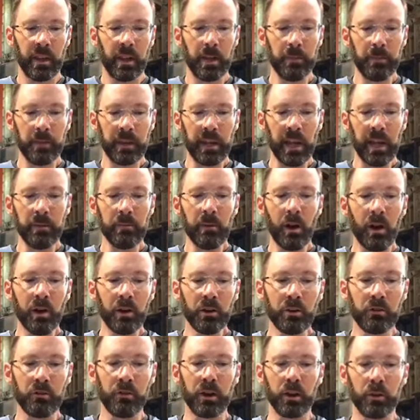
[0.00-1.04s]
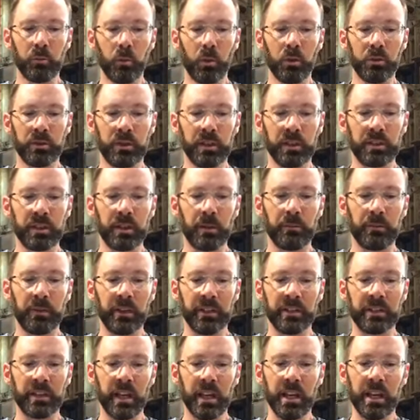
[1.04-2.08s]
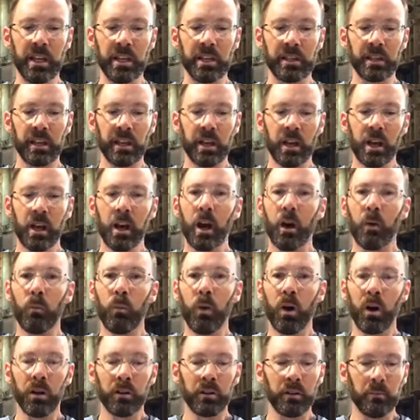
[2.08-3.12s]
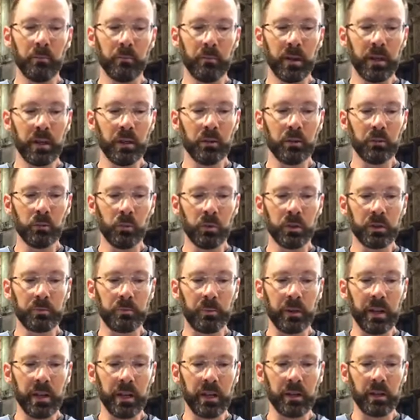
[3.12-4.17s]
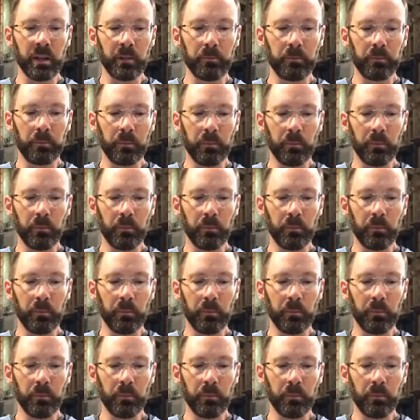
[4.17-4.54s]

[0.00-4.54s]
He became hungry and wanted something to eat, and while the meal was being